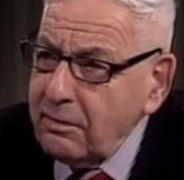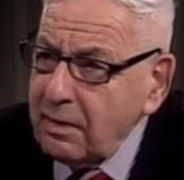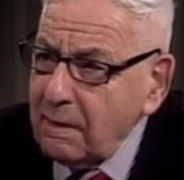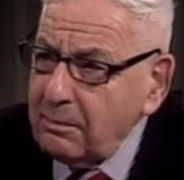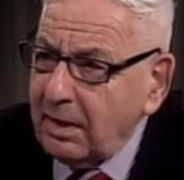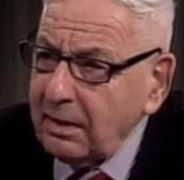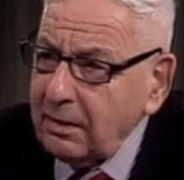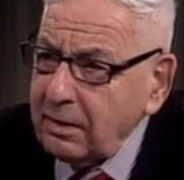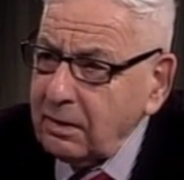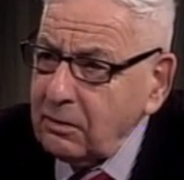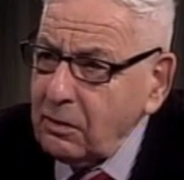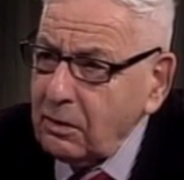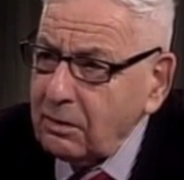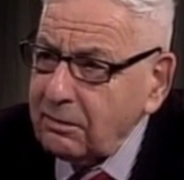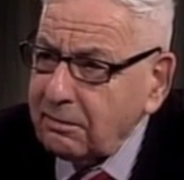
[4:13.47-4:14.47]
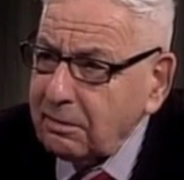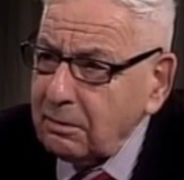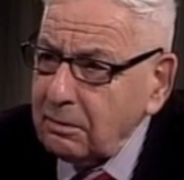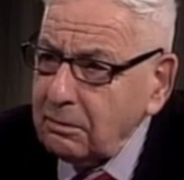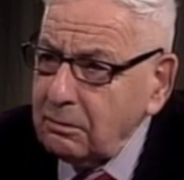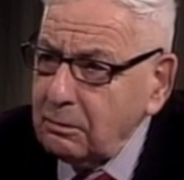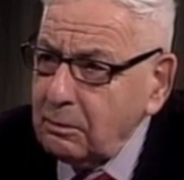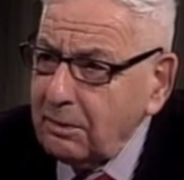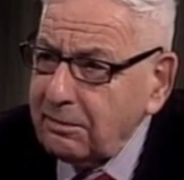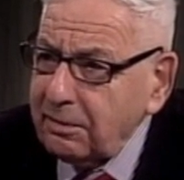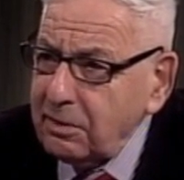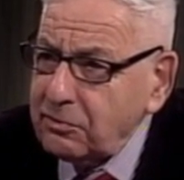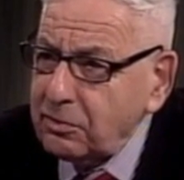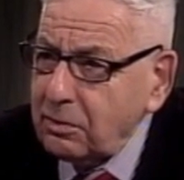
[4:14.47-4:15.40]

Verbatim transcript: the American consul who was,